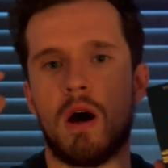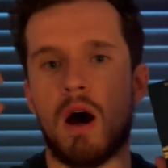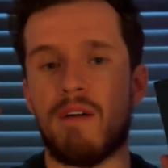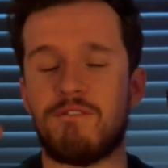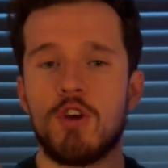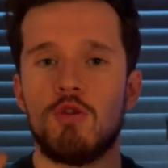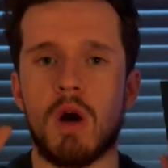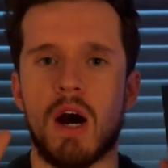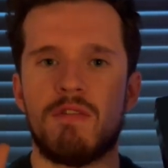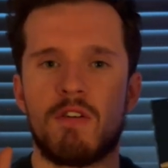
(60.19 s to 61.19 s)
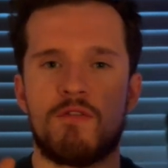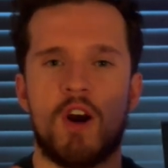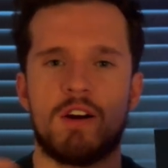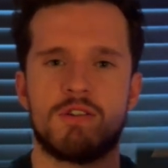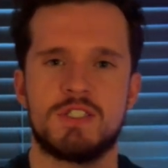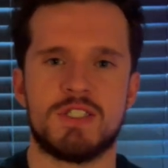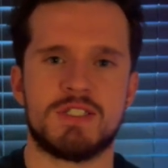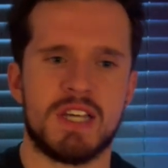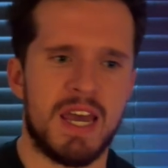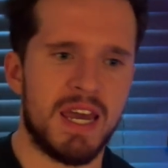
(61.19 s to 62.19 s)
a few other
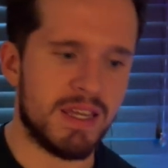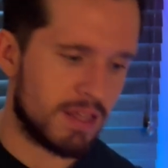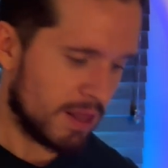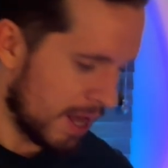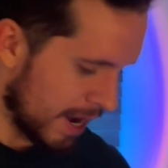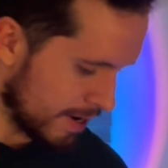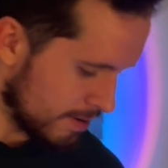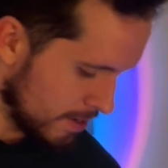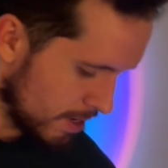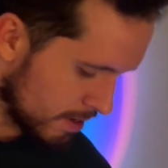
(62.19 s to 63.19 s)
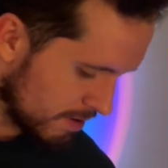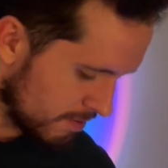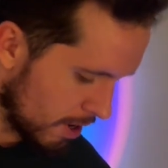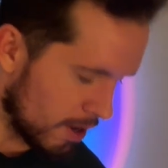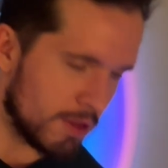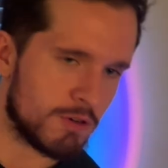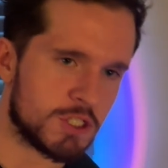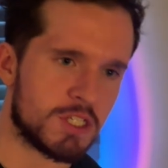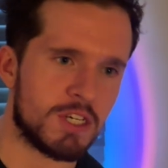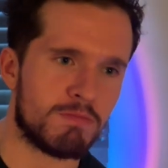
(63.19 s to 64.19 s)
fragrances in the line. I'll give you all a little
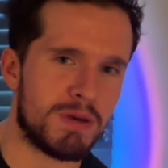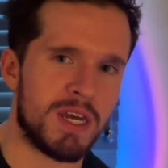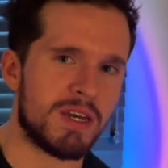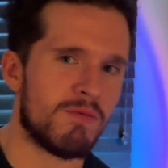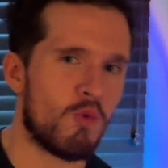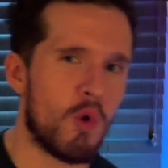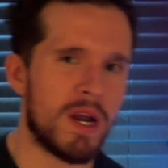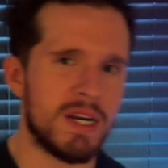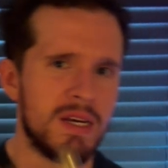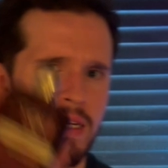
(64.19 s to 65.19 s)
sneak peek of one